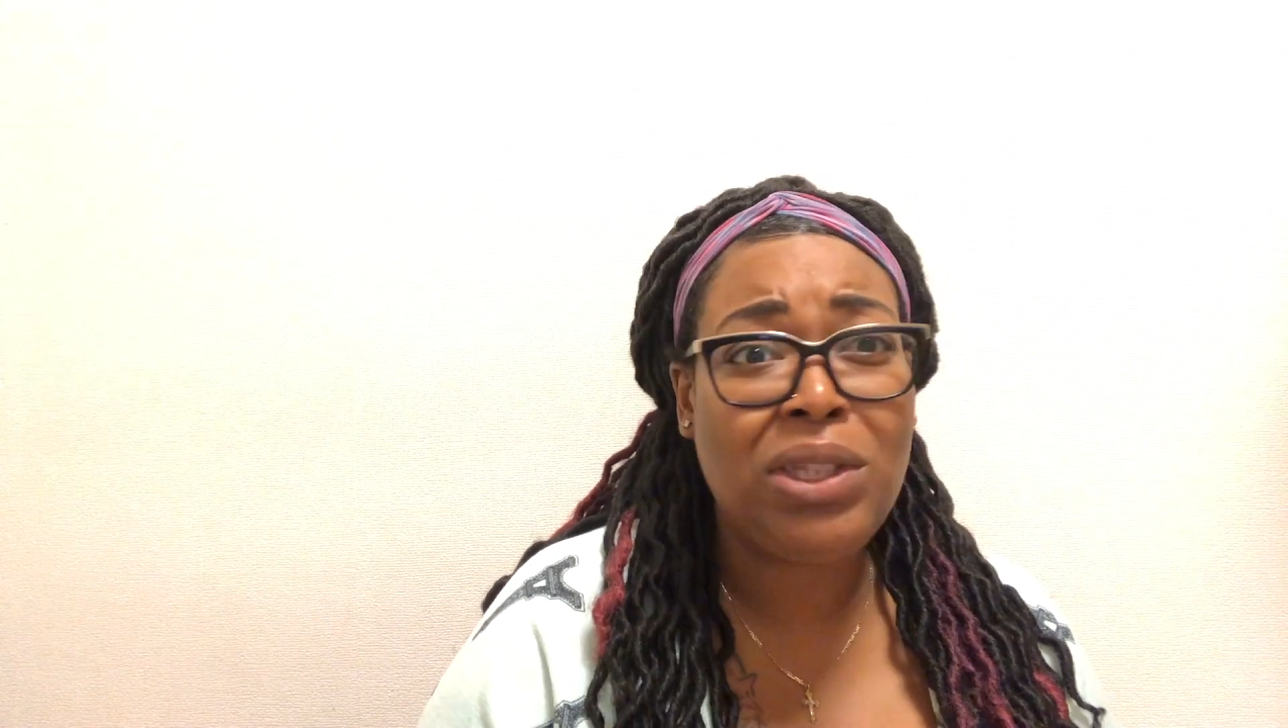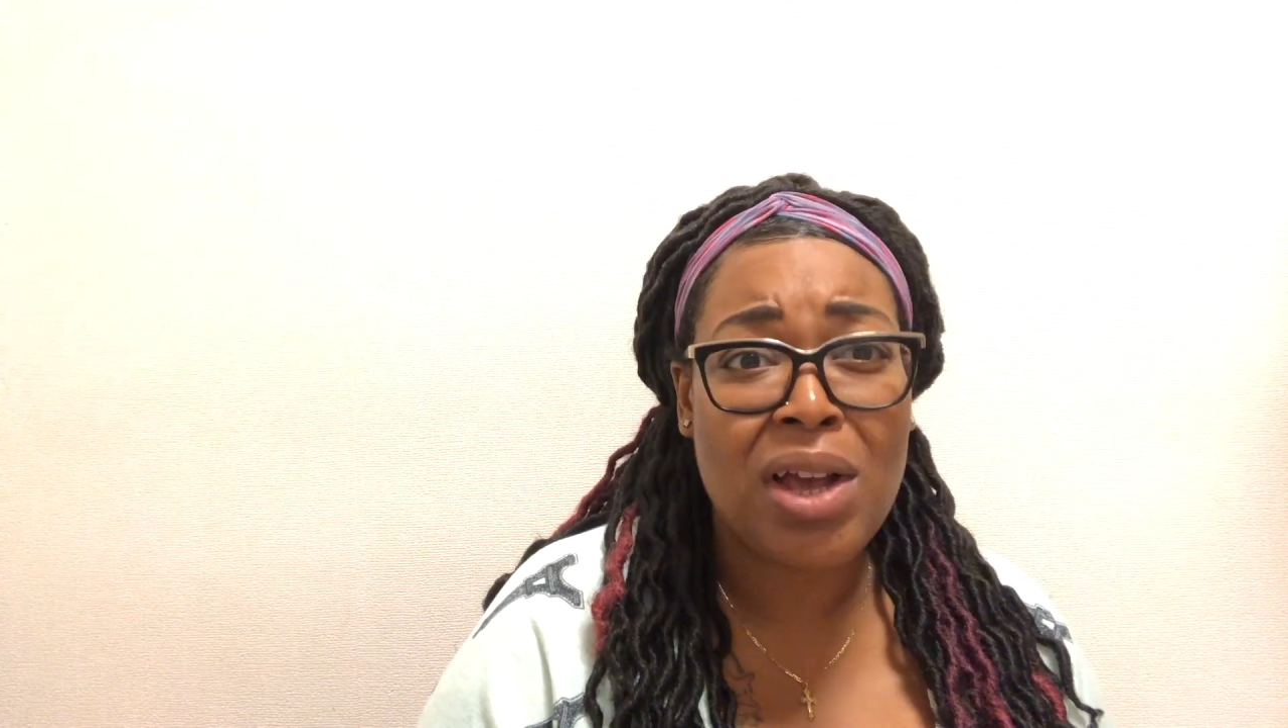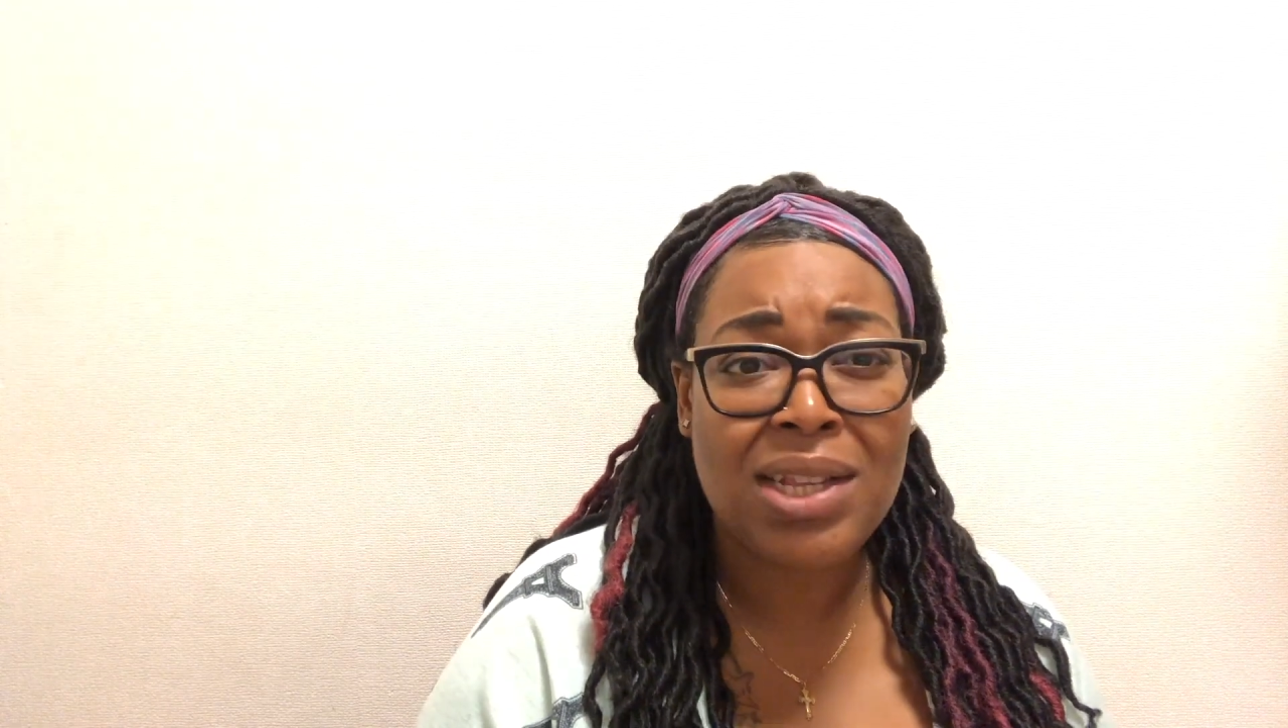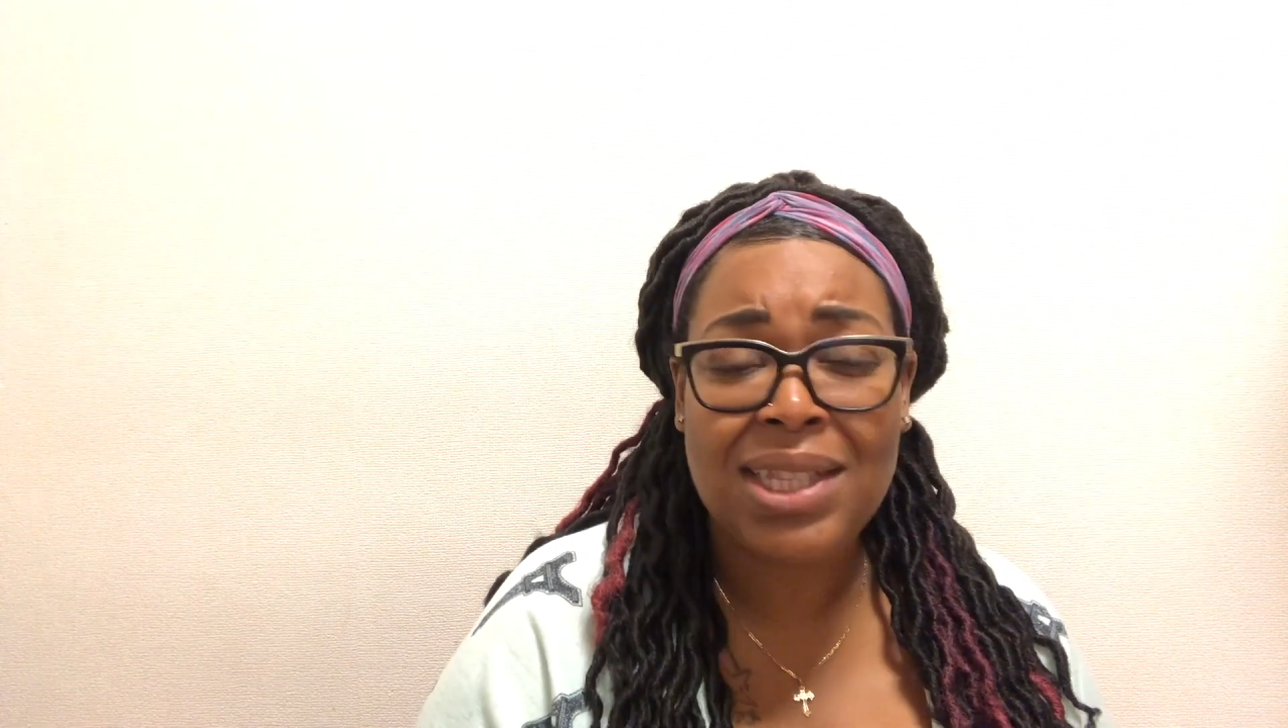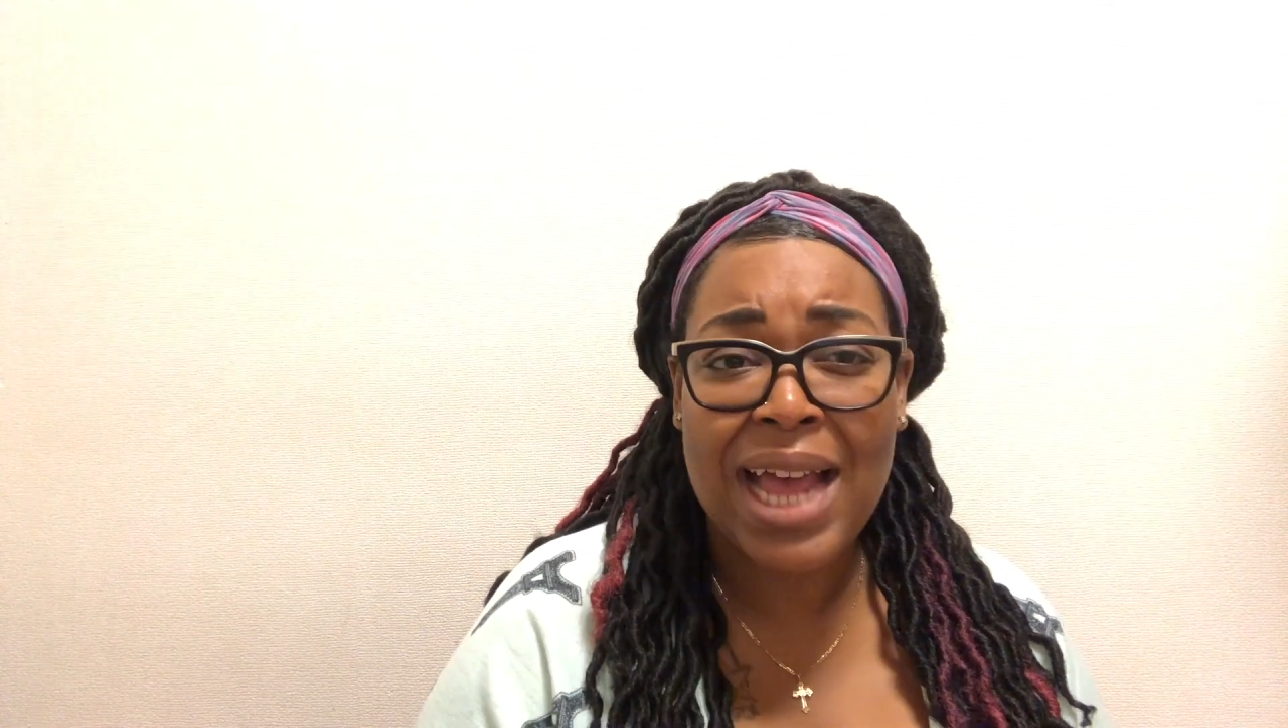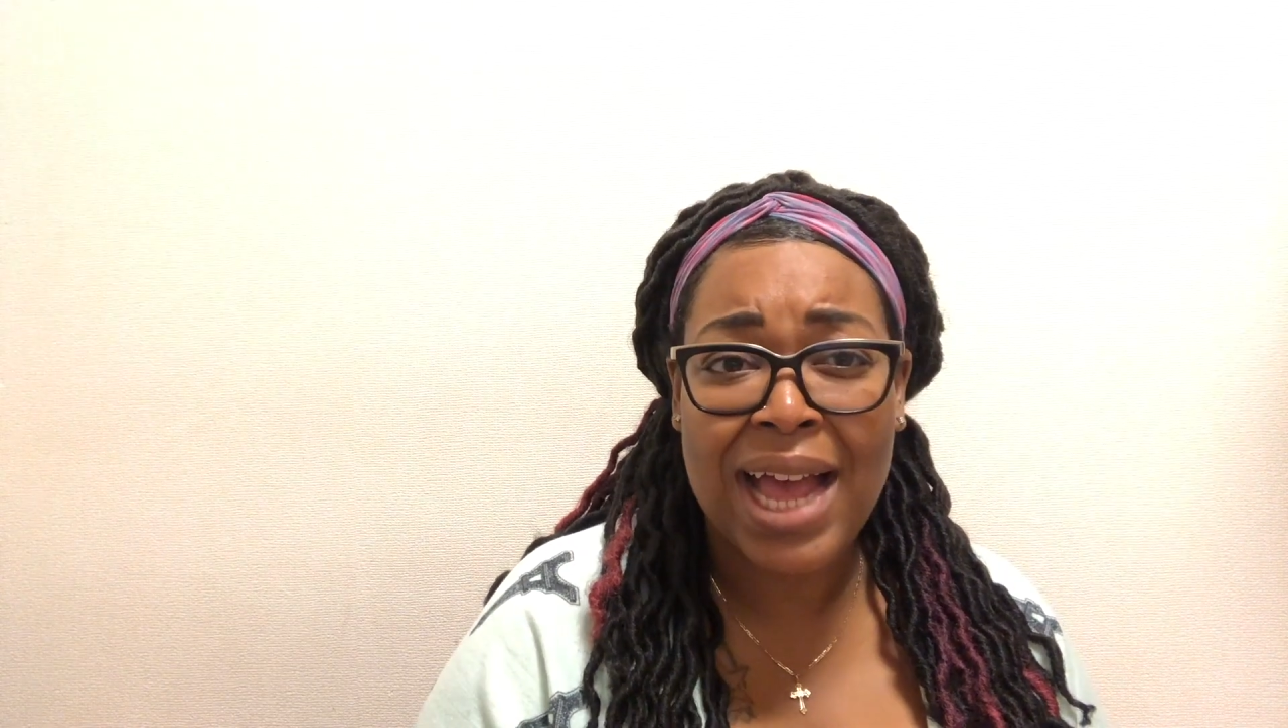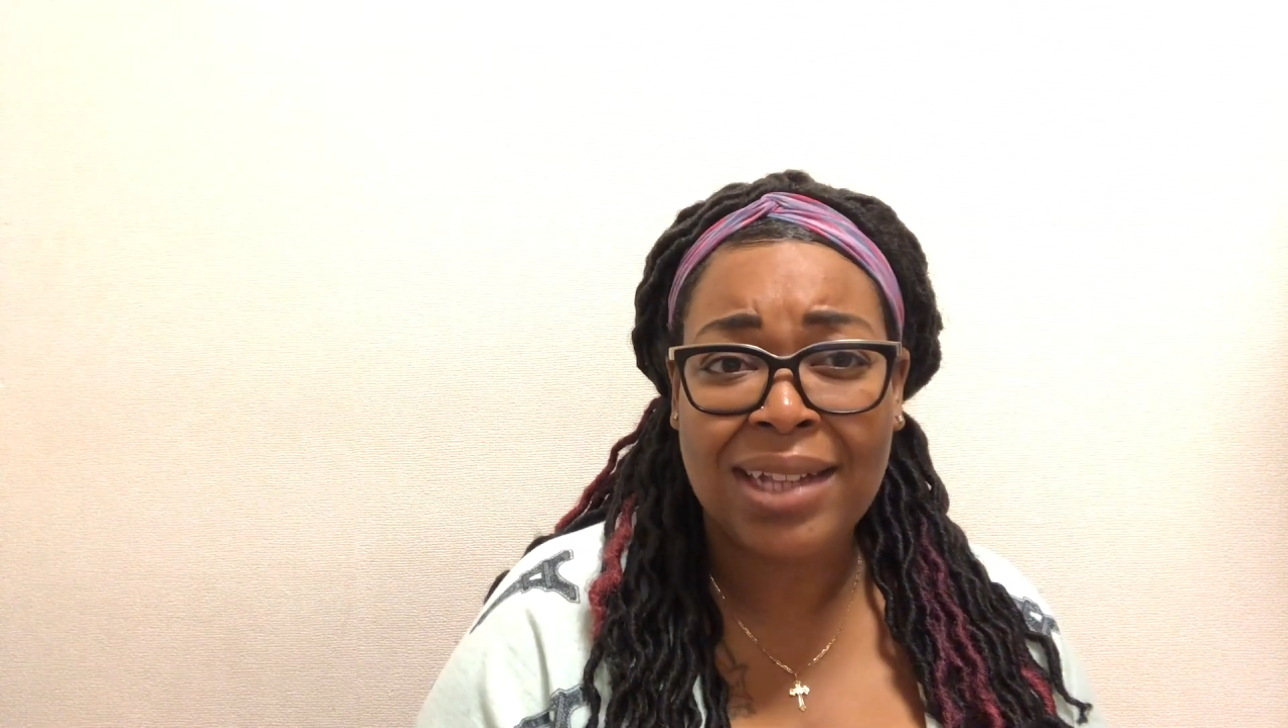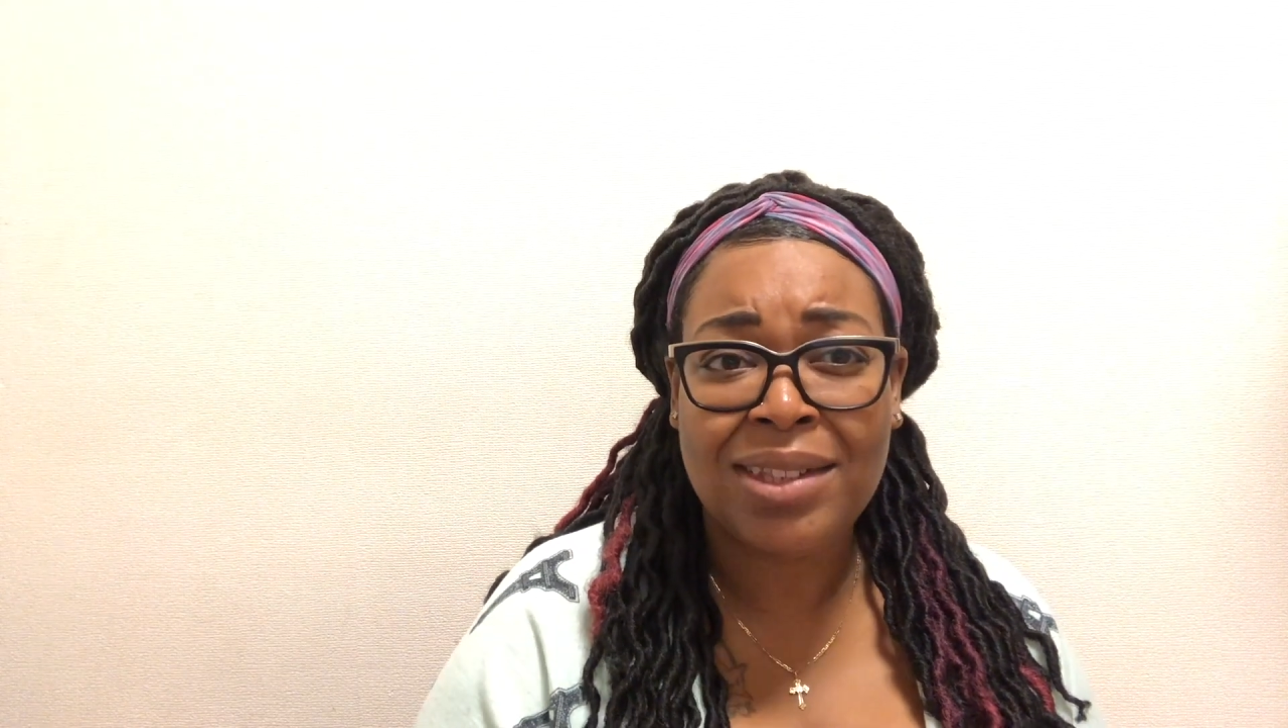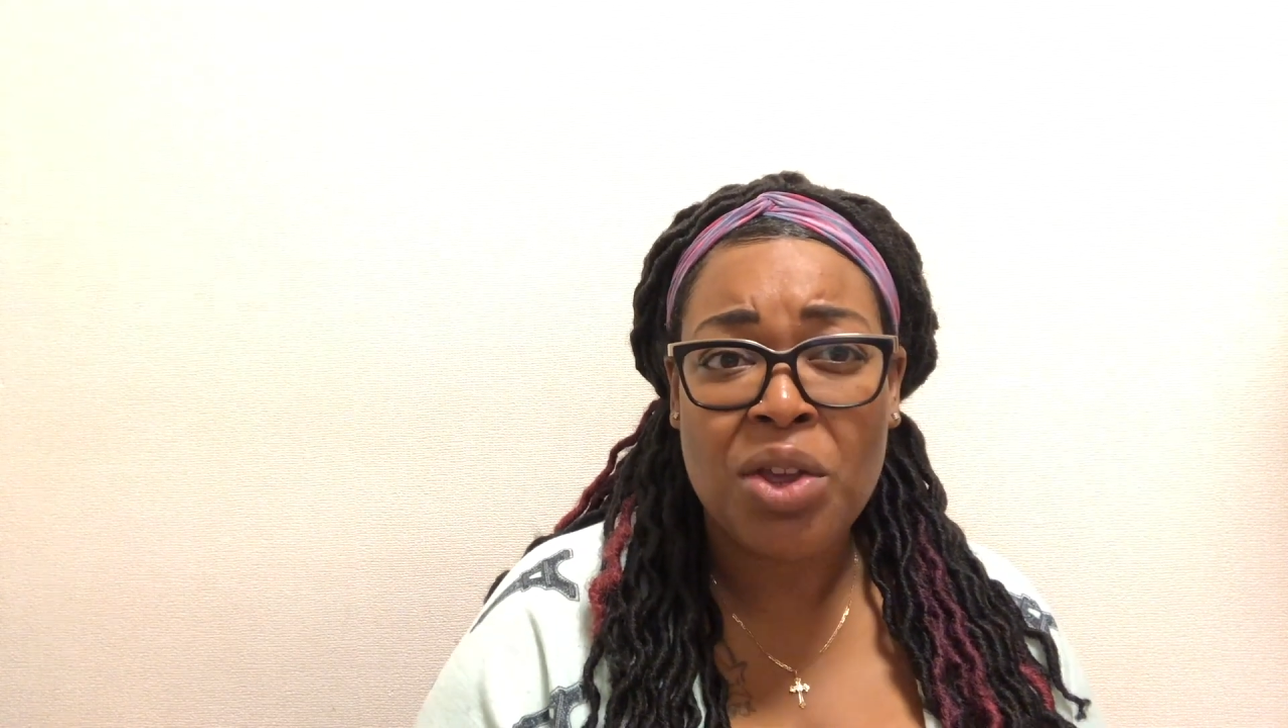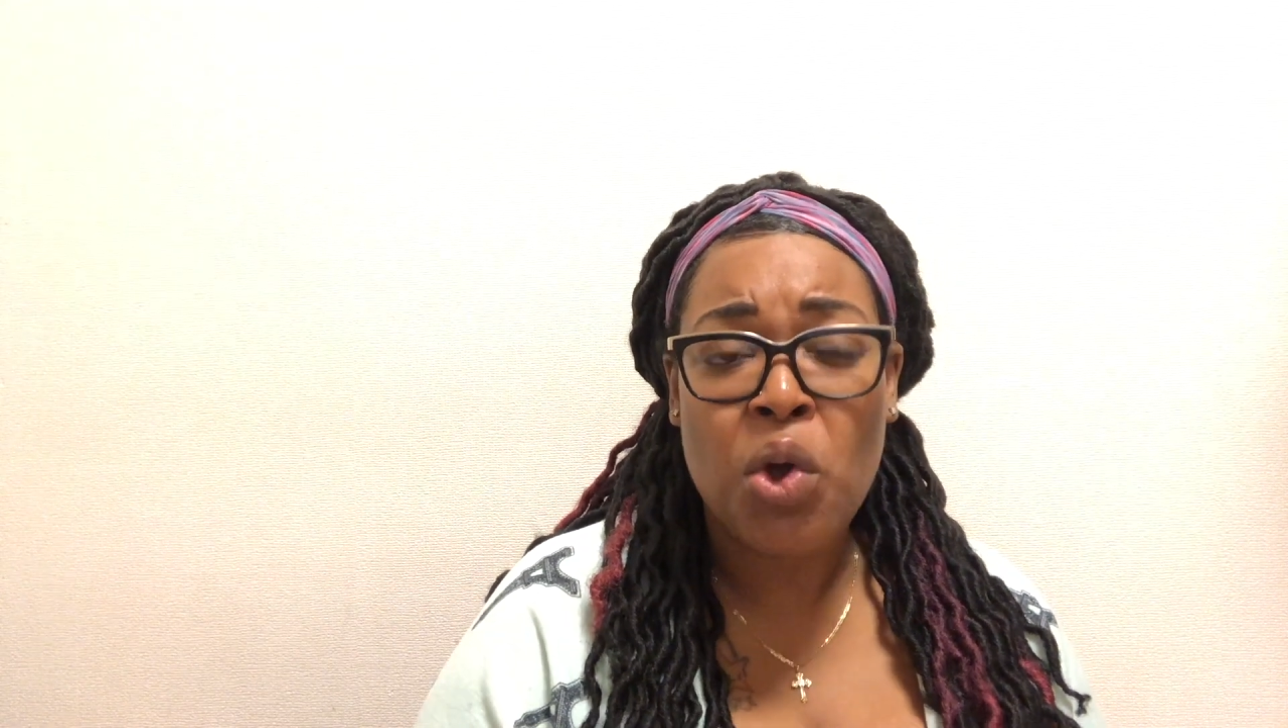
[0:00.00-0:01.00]
does
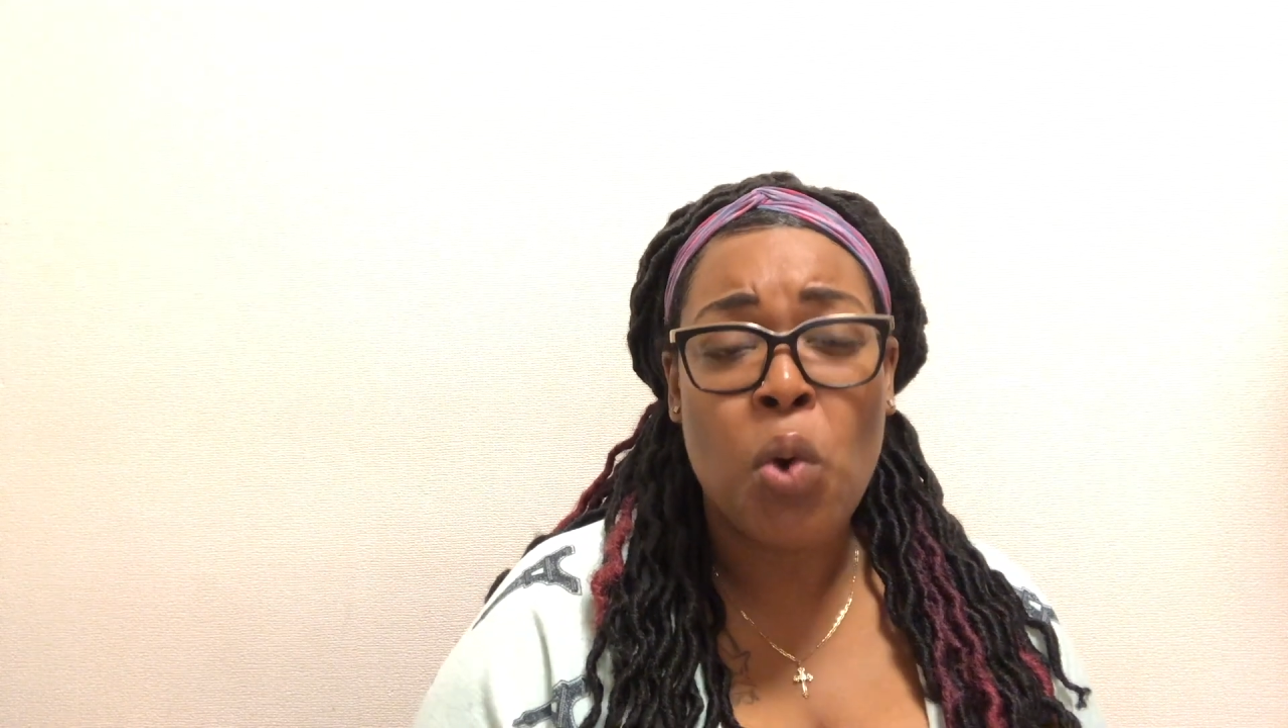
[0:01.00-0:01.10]
that?